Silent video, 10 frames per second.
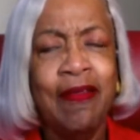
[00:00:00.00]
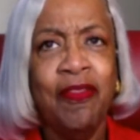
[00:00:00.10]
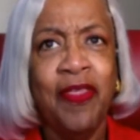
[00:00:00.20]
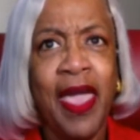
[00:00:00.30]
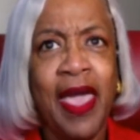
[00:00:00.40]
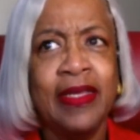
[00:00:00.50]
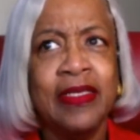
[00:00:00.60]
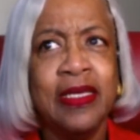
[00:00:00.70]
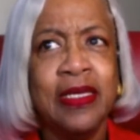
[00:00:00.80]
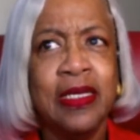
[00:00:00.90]
that
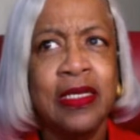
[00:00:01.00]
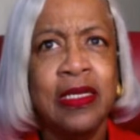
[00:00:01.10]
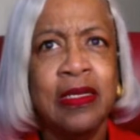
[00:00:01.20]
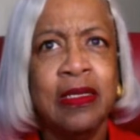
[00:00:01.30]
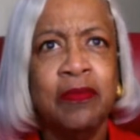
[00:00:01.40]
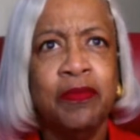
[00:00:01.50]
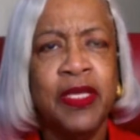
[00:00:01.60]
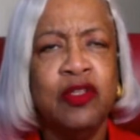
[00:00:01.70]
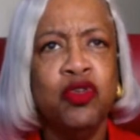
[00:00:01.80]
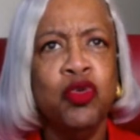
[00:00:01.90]

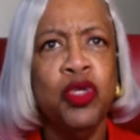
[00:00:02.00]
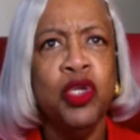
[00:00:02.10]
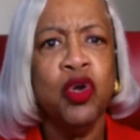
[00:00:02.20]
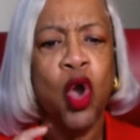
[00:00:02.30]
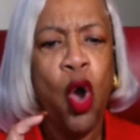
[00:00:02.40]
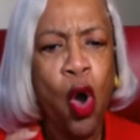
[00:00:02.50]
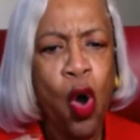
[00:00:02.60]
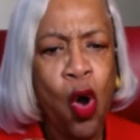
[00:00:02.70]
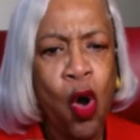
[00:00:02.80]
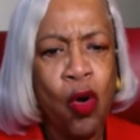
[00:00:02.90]
be true to your
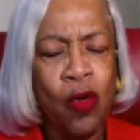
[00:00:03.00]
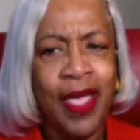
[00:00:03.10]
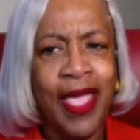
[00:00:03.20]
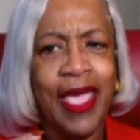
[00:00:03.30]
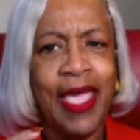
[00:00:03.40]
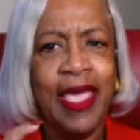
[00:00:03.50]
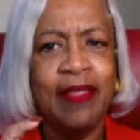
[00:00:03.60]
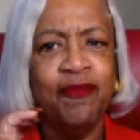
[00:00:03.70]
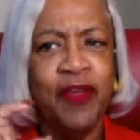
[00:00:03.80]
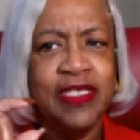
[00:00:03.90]
call
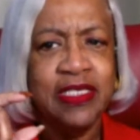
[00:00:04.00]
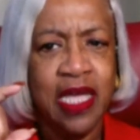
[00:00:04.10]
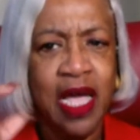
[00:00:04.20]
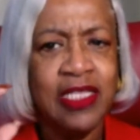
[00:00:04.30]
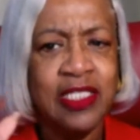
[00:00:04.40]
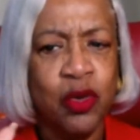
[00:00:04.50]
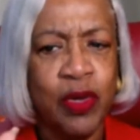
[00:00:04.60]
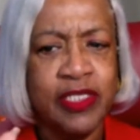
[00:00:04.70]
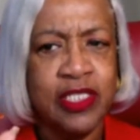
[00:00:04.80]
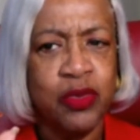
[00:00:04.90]
and face the
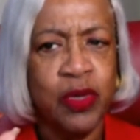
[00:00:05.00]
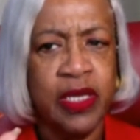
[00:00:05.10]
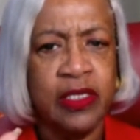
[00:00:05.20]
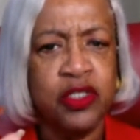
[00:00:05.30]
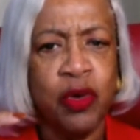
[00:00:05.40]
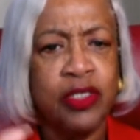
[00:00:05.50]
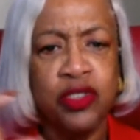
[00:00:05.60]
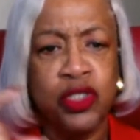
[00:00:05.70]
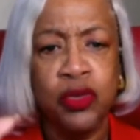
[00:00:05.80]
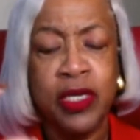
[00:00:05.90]
consequences when
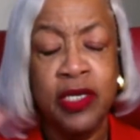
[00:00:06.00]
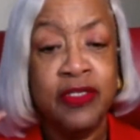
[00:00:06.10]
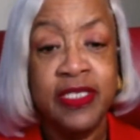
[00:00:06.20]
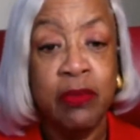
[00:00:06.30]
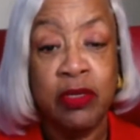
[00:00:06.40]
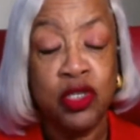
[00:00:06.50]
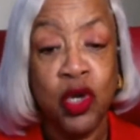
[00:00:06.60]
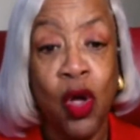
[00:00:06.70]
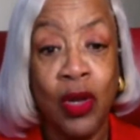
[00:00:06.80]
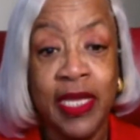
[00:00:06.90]
structures don't understand what your
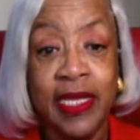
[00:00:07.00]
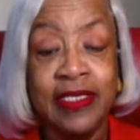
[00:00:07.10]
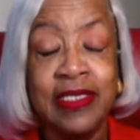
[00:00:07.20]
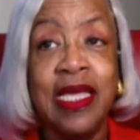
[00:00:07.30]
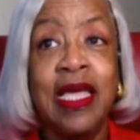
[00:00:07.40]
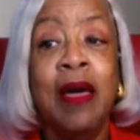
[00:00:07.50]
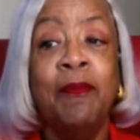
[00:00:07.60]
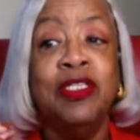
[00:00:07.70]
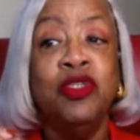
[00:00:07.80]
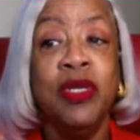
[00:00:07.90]
call is,
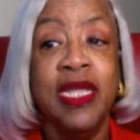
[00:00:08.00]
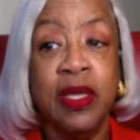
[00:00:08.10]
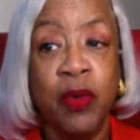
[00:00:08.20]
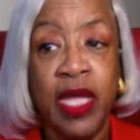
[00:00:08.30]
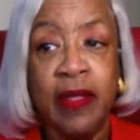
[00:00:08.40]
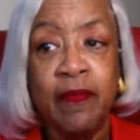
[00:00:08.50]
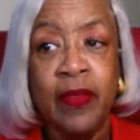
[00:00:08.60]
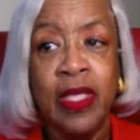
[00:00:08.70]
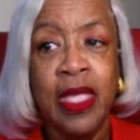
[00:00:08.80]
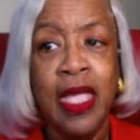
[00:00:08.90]
but do it anyway.
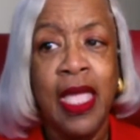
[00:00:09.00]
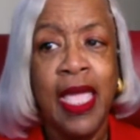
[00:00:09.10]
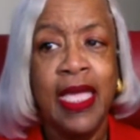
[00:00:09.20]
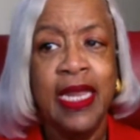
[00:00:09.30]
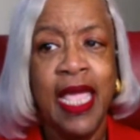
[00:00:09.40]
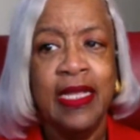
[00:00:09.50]
And